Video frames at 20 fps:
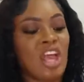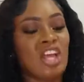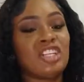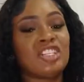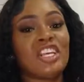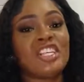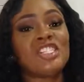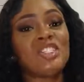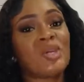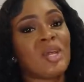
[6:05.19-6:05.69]

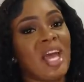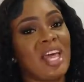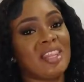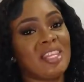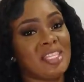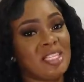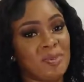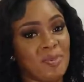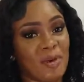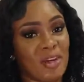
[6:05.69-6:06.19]
Just look at
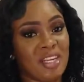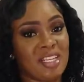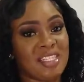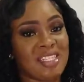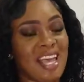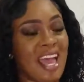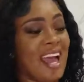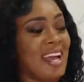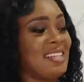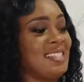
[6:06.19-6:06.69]
this print
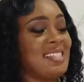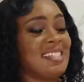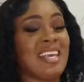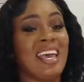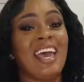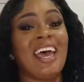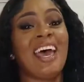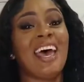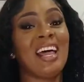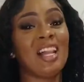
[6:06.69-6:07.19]
and
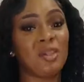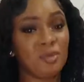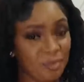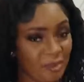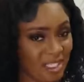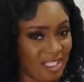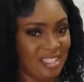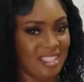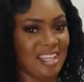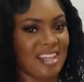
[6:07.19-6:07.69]
tell me
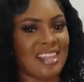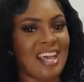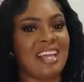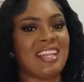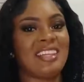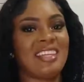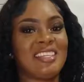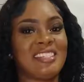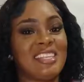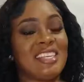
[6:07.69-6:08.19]
that
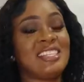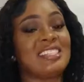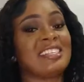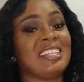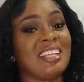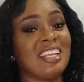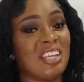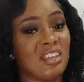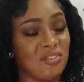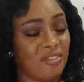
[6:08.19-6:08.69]
this
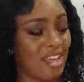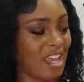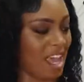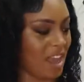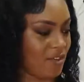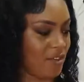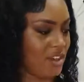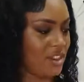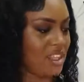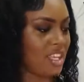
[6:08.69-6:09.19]
isn't giving
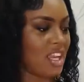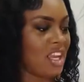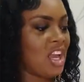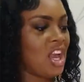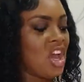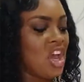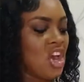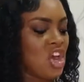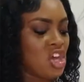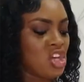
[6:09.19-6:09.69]
everything.
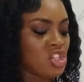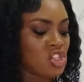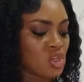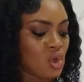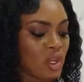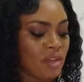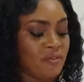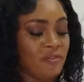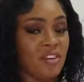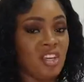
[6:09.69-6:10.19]
So
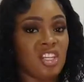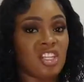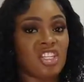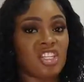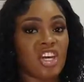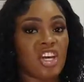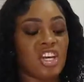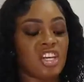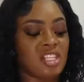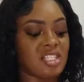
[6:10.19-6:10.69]
it
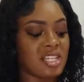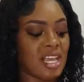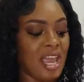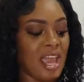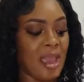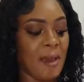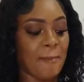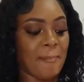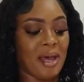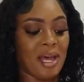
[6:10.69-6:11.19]
features
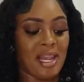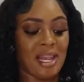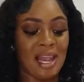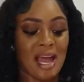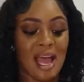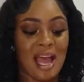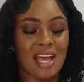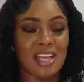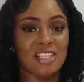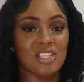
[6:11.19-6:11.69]
a
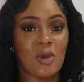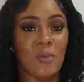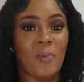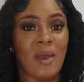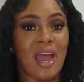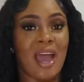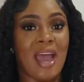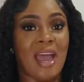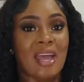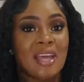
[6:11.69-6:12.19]
palazzo
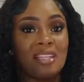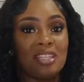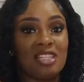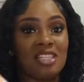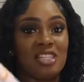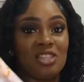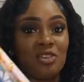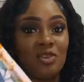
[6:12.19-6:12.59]
pants.